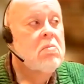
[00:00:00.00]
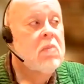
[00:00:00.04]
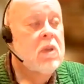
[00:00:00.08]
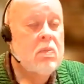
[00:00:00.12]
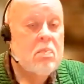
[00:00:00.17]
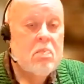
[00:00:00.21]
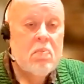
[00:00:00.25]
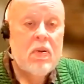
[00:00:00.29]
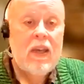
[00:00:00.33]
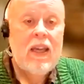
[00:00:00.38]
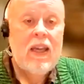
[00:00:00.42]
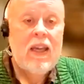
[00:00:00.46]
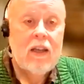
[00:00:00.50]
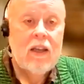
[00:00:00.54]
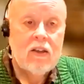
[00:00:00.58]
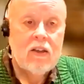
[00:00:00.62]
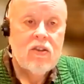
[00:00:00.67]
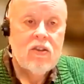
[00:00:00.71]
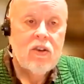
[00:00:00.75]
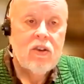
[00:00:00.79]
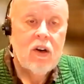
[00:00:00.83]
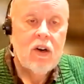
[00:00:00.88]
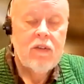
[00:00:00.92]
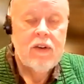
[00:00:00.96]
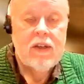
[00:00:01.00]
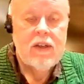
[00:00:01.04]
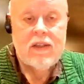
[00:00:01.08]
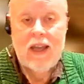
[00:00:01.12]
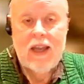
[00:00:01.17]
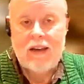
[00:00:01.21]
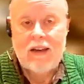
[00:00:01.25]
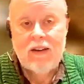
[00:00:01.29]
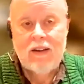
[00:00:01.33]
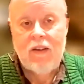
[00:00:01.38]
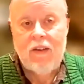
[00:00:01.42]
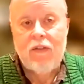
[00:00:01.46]
competing service
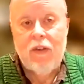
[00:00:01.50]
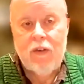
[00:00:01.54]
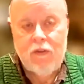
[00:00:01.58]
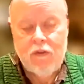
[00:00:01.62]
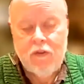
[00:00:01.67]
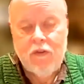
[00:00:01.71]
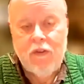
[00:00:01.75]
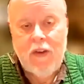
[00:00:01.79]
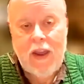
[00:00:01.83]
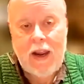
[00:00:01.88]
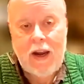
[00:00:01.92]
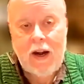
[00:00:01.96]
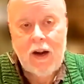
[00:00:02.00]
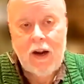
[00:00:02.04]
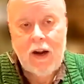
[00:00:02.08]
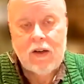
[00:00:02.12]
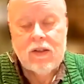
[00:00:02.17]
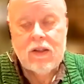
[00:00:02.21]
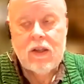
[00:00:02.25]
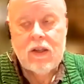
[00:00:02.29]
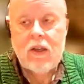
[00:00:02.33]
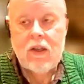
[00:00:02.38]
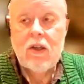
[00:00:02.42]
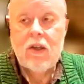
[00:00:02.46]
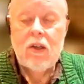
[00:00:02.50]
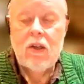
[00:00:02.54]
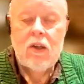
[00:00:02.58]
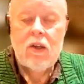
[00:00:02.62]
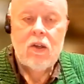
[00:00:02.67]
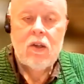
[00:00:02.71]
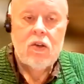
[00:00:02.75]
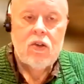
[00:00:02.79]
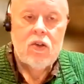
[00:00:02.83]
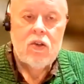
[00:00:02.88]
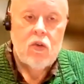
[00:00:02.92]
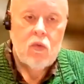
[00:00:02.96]
at different fares
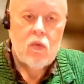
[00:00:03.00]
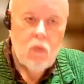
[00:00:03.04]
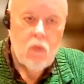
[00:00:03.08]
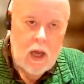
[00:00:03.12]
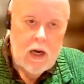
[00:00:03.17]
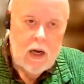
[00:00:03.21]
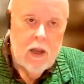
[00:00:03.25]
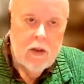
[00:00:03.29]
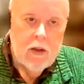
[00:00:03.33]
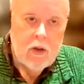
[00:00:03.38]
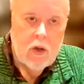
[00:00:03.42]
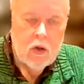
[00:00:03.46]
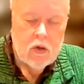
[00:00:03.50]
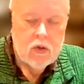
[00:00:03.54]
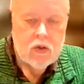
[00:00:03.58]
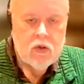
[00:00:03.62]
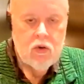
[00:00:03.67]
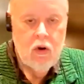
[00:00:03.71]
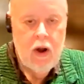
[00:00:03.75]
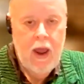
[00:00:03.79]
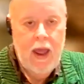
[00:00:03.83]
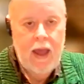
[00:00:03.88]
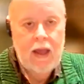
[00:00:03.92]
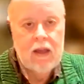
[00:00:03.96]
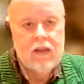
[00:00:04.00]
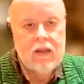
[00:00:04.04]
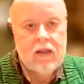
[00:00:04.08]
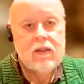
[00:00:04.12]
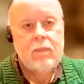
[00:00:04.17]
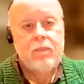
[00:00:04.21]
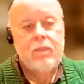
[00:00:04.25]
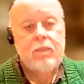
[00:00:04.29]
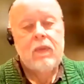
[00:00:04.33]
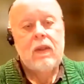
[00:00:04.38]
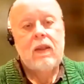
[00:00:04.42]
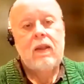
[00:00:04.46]
to run on those tracks.